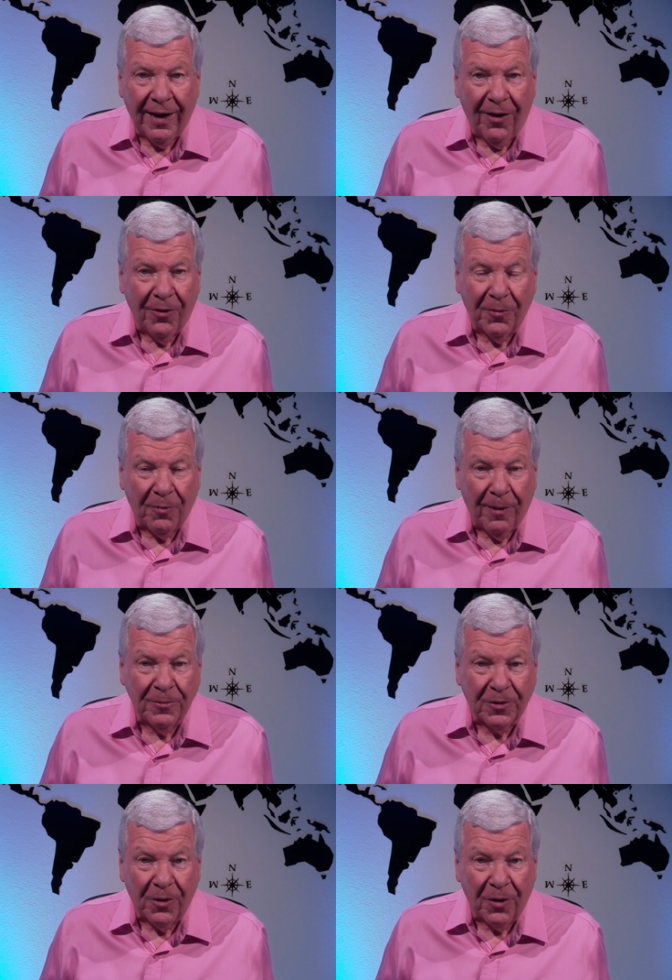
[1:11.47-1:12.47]
all the
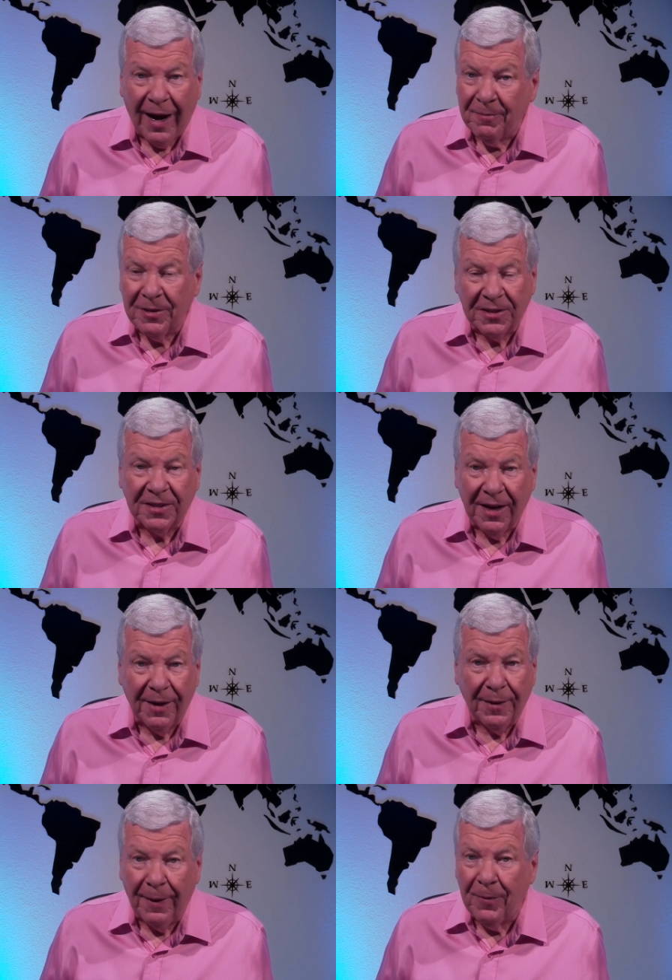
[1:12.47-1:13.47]
problems are going to, I'm just
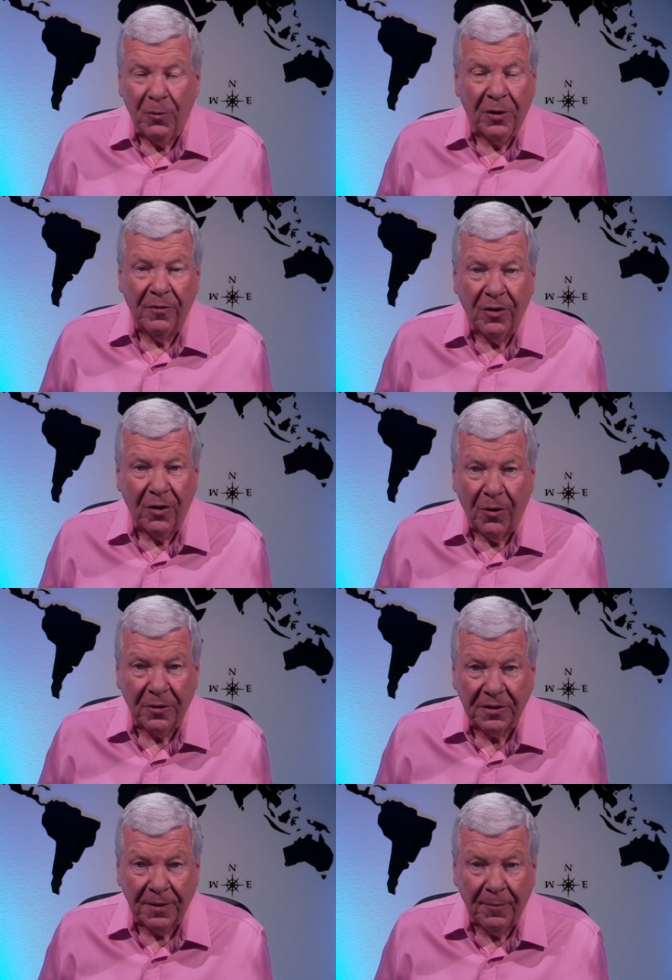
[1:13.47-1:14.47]
saying that you won't even
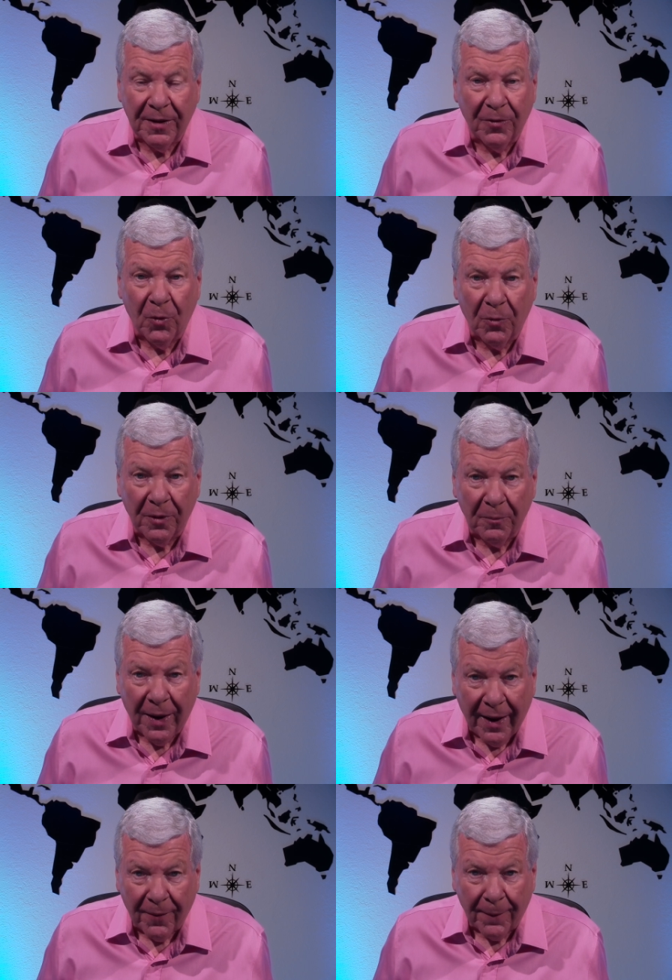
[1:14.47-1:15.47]
notice them and they won't
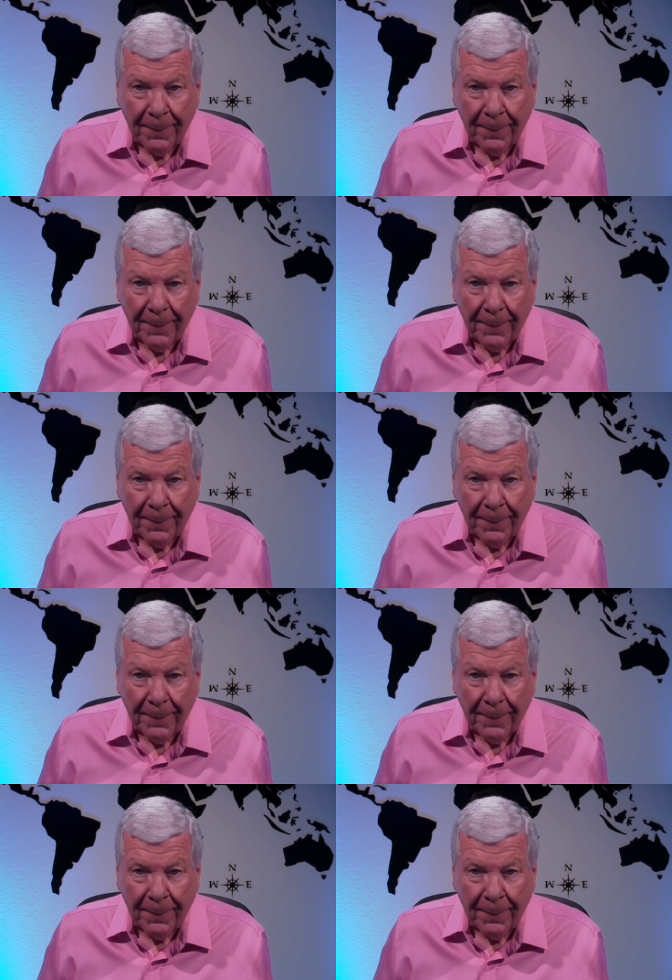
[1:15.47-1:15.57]
matter.